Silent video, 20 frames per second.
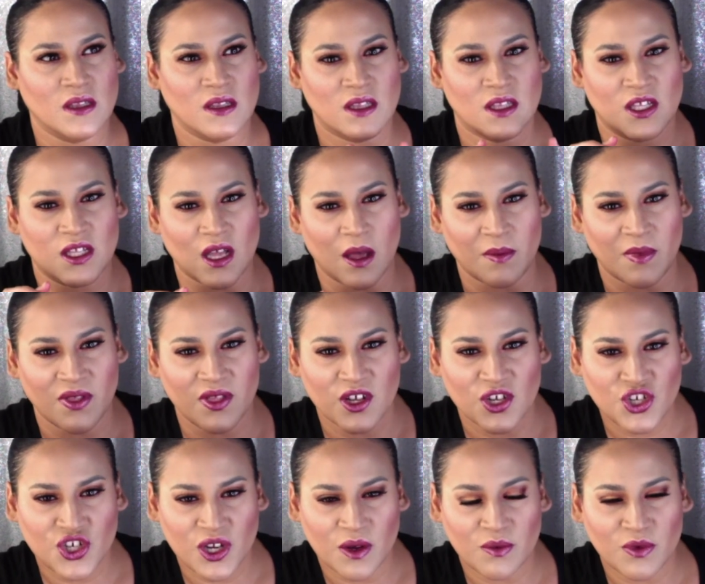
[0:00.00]
some of the
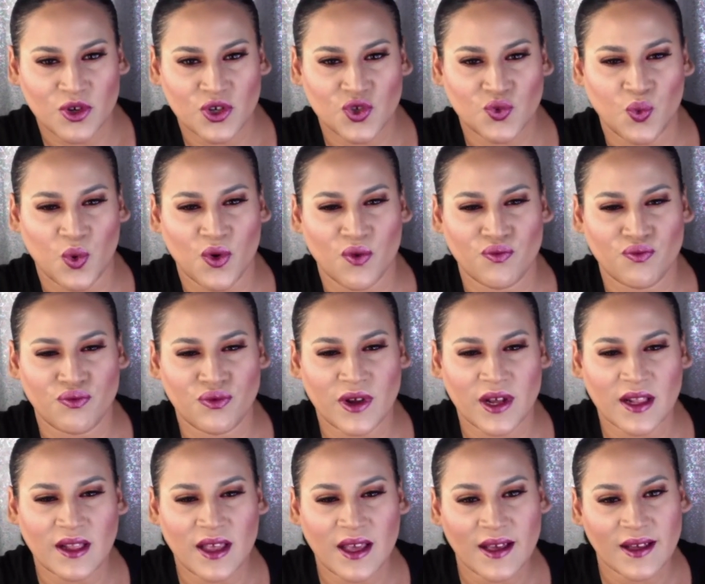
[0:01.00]
shimmers were
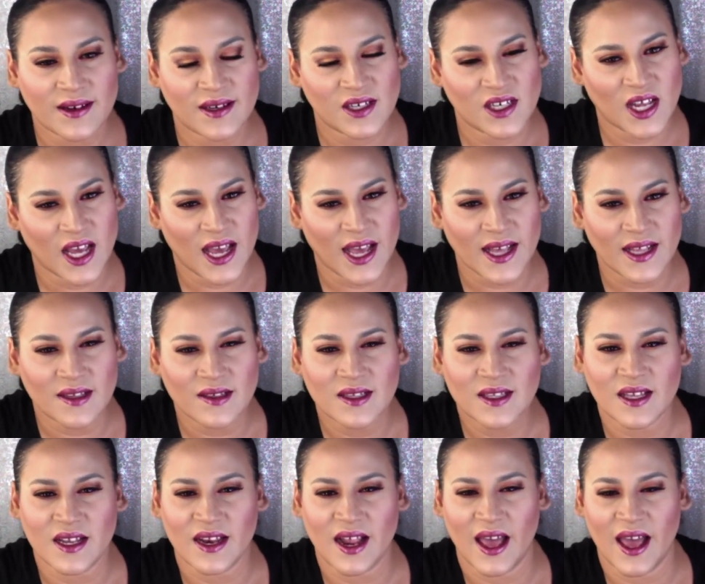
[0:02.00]
really
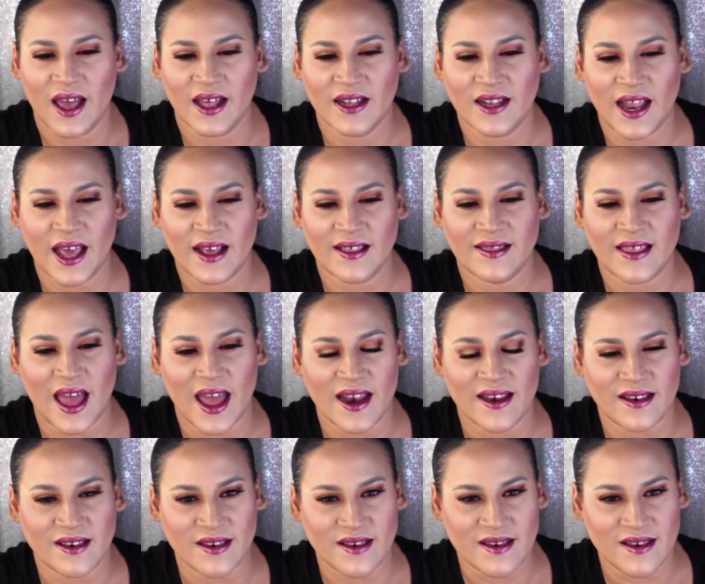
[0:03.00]
intense and had like that
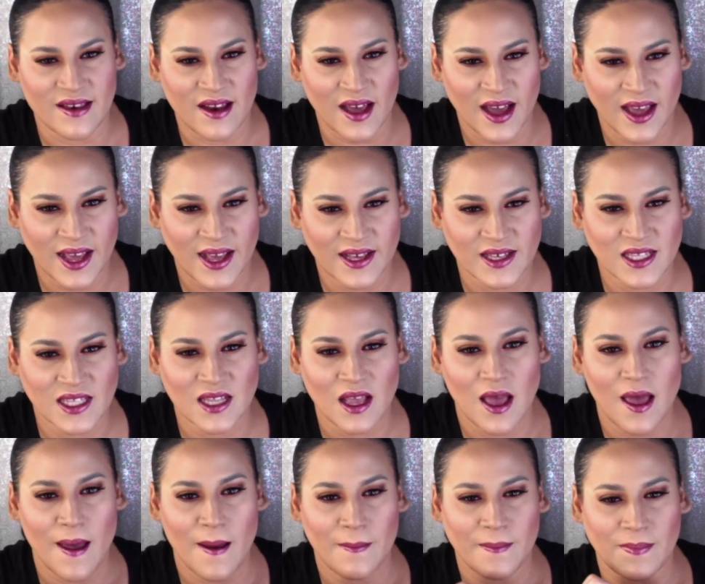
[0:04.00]
nice
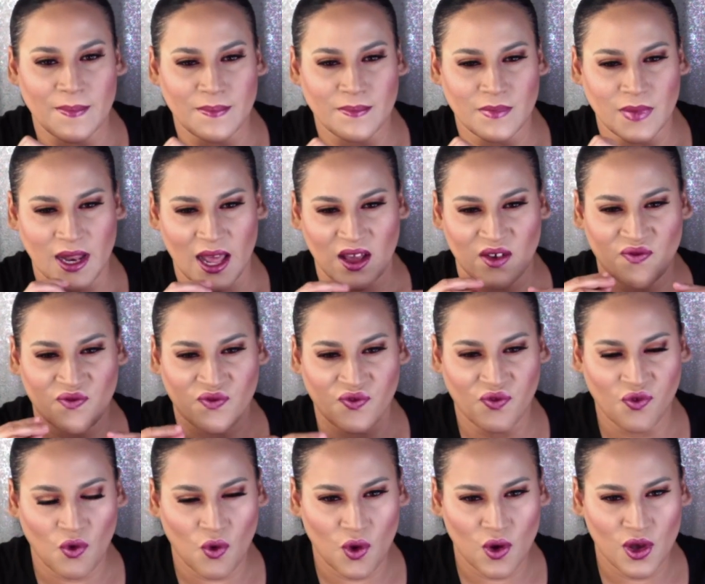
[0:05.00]
like
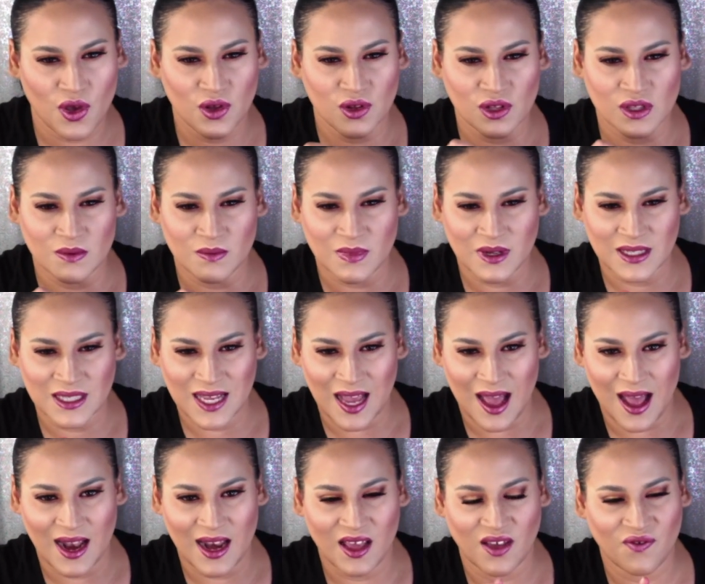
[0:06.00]
foiled
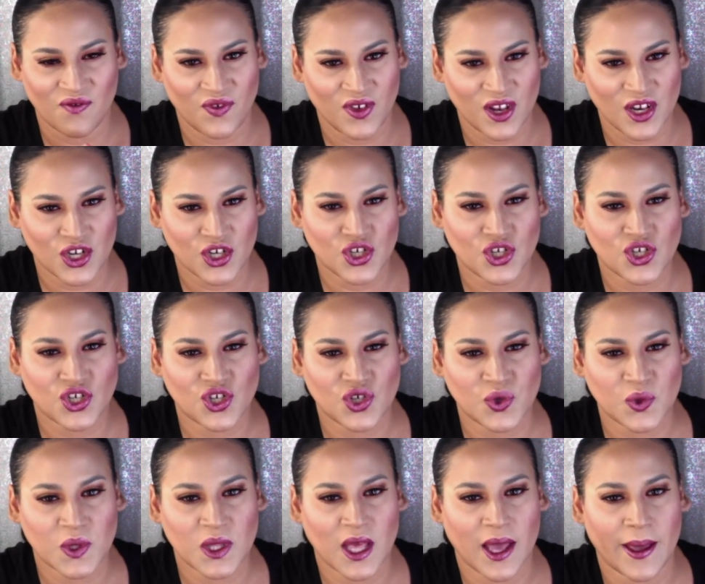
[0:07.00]
metallic finish
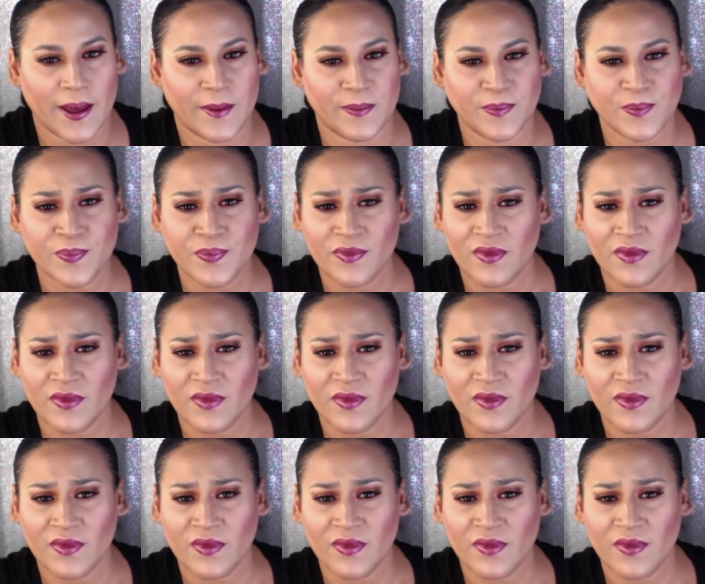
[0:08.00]
to them.